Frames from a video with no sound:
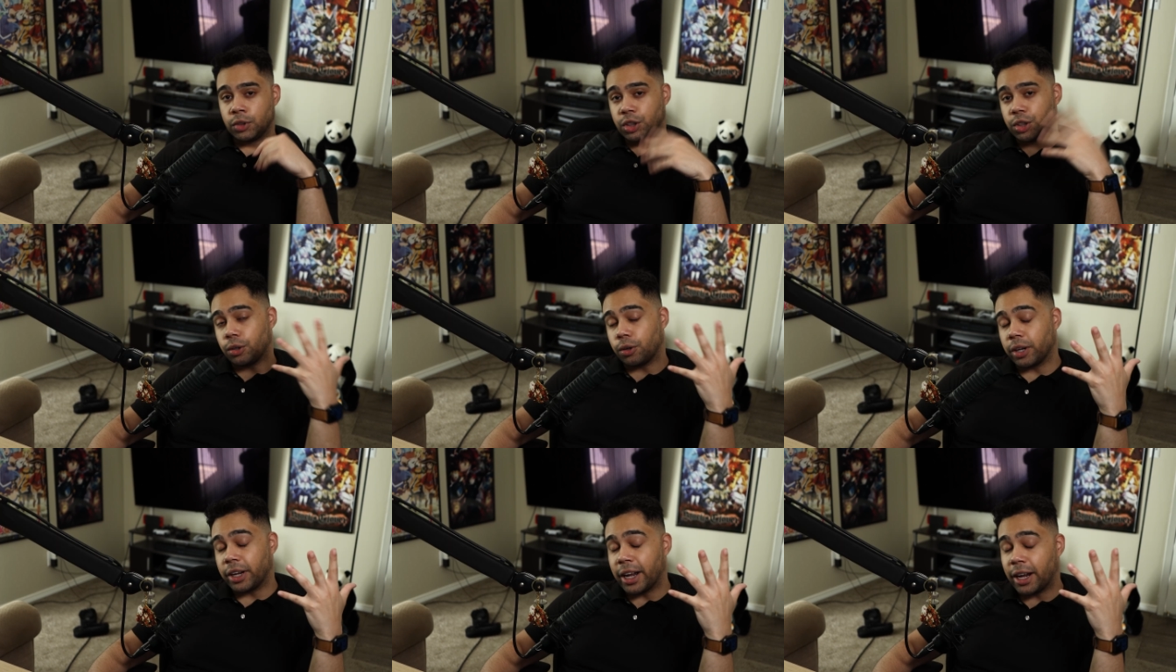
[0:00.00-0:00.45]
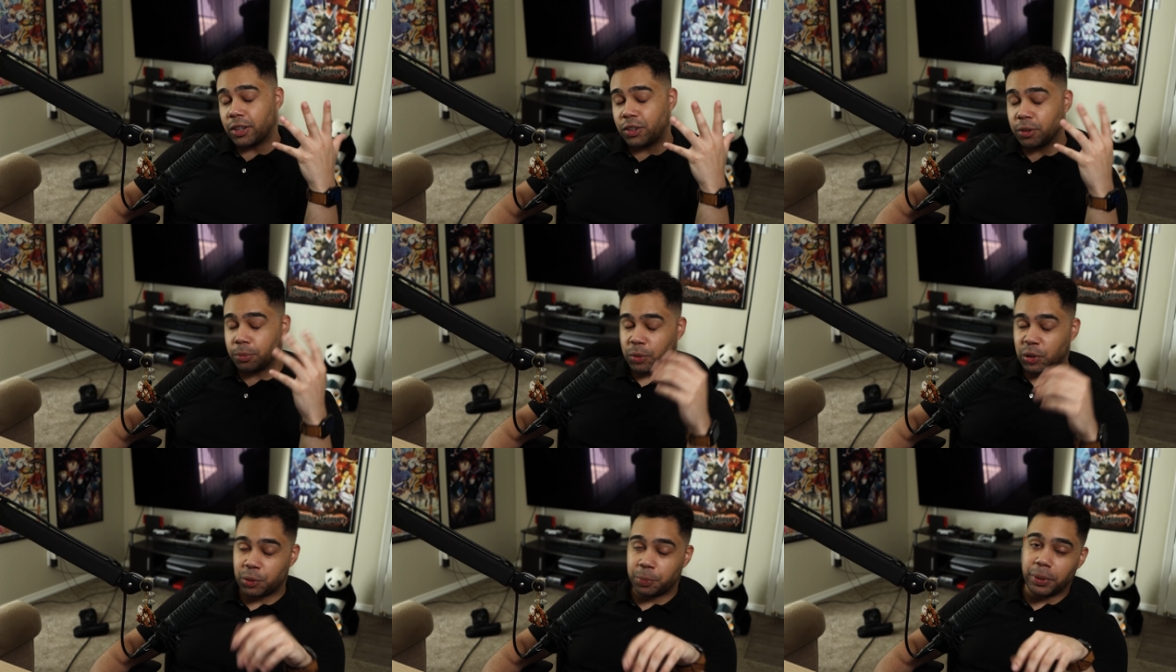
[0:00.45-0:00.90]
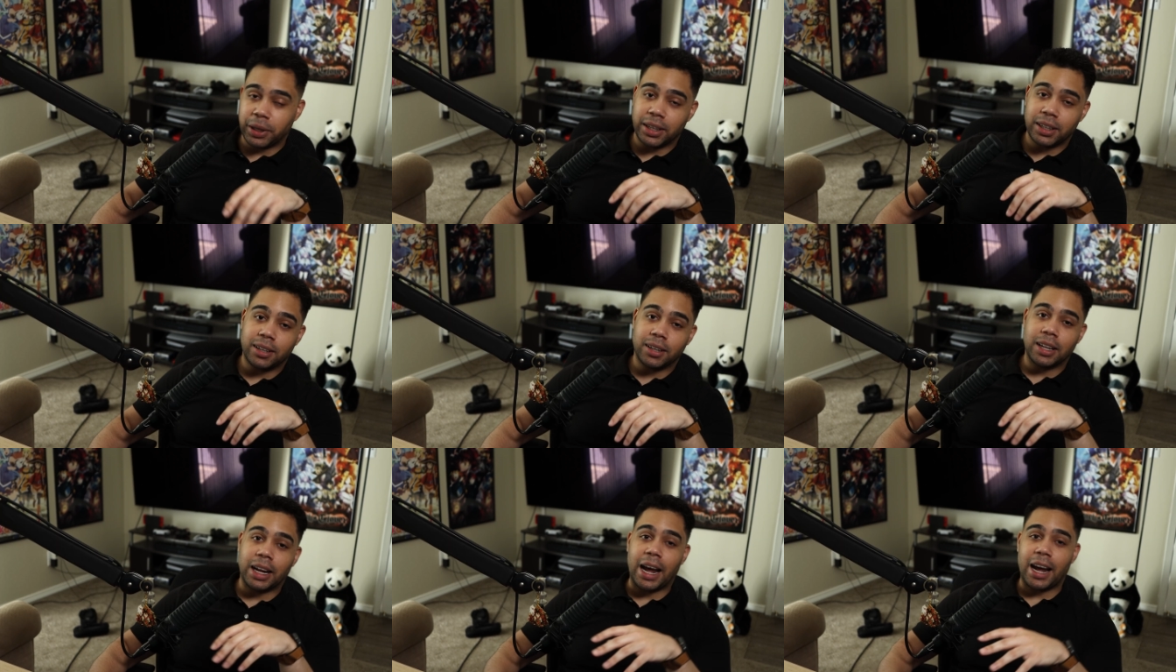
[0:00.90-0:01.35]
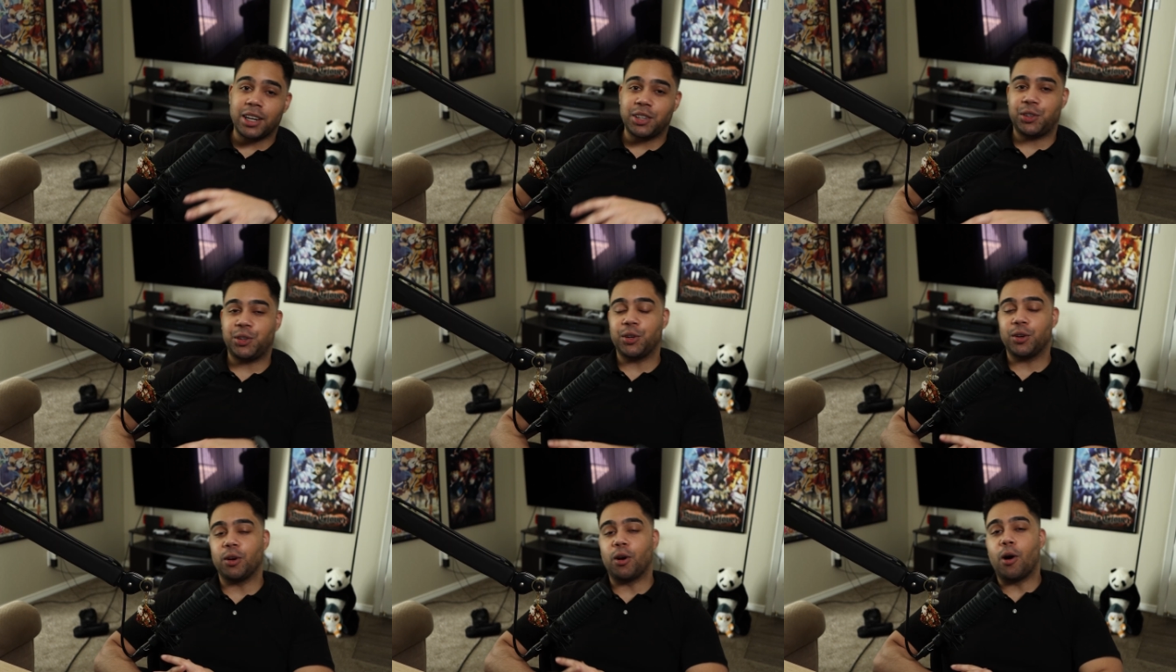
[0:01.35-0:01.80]
so to catch up to speed
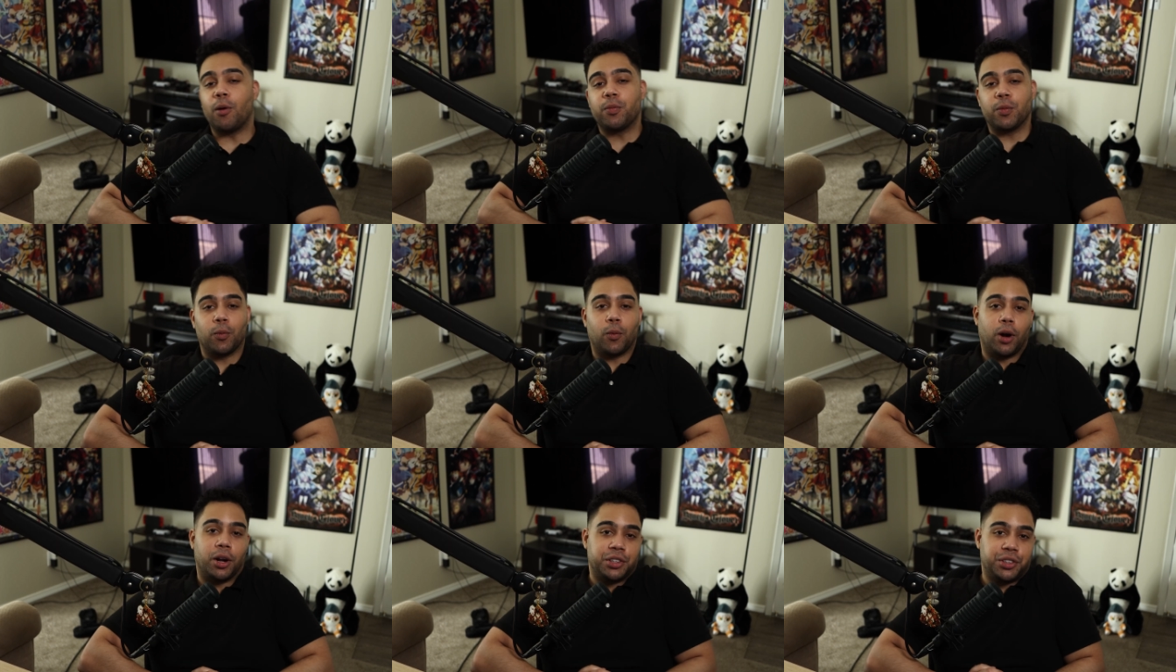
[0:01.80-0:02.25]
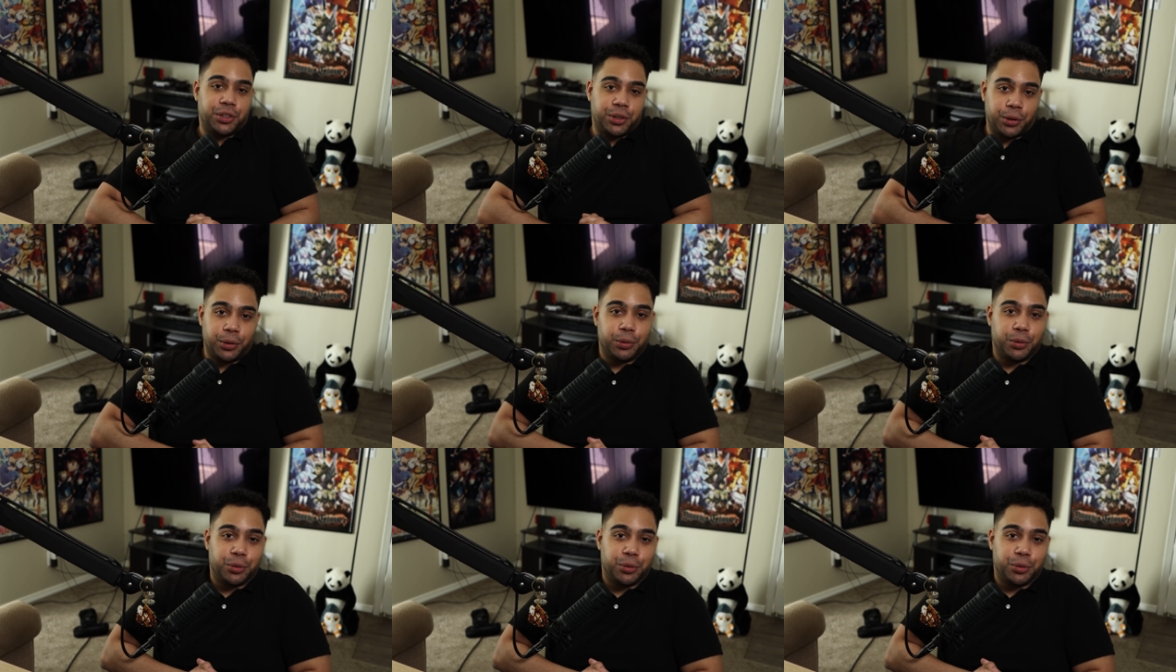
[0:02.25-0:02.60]
last year Overwatch 2